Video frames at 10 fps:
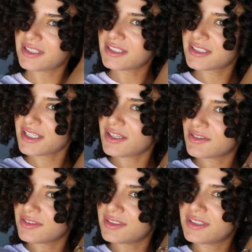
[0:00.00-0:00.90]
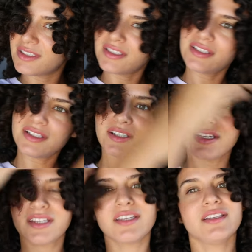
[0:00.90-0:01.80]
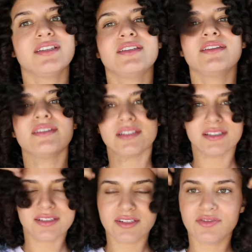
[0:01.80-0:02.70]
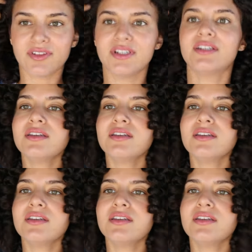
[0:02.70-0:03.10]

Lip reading: it's cute. I like it, it's different.